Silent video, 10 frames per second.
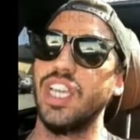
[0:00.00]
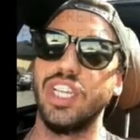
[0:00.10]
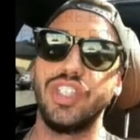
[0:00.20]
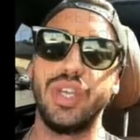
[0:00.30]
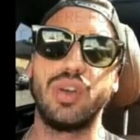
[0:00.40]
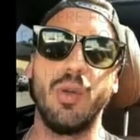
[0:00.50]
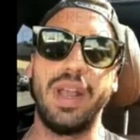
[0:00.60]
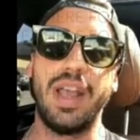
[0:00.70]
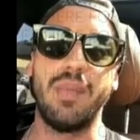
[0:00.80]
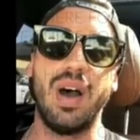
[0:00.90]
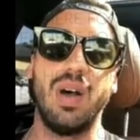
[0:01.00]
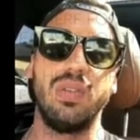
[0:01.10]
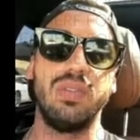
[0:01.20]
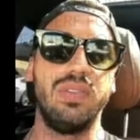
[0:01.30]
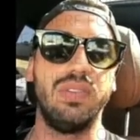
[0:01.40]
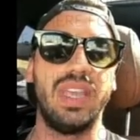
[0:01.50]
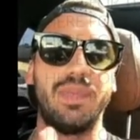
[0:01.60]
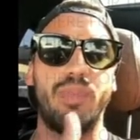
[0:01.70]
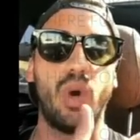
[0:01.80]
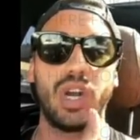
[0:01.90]
She complained about the
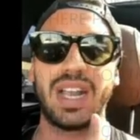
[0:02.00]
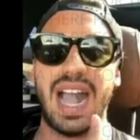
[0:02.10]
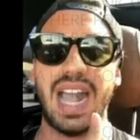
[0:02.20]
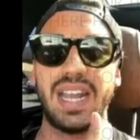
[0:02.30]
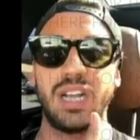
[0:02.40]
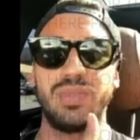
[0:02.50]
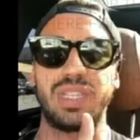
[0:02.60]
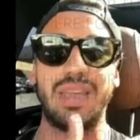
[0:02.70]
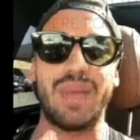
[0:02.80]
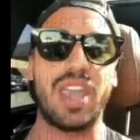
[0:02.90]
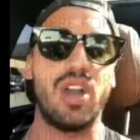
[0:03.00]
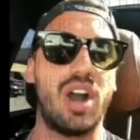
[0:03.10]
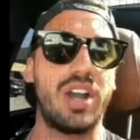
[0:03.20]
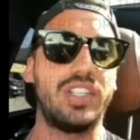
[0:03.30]
poor guy that comes clean my yard.